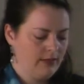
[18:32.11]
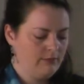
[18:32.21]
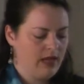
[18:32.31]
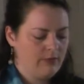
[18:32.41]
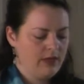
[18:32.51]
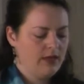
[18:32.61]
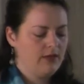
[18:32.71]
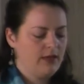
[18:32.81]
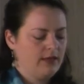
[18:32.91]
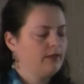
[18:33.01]
Maybe
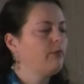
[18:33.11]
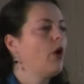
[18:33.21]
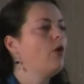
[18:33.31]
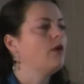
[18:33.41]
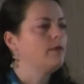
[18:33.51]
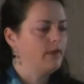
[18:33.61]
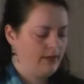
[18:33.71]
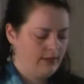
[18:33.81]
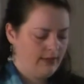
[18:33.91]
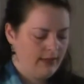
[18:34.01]
this poem
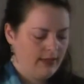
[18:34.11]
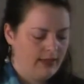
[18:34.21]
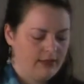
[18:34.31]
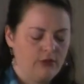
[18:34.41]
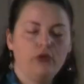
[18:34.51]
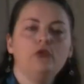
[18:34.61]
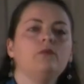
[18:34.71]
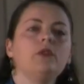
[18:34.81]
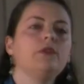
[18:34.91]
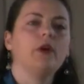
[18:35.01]
is a
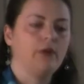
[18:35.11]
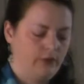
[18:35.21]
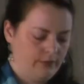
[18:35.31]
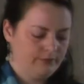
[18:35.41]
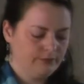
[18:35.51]
tombstone.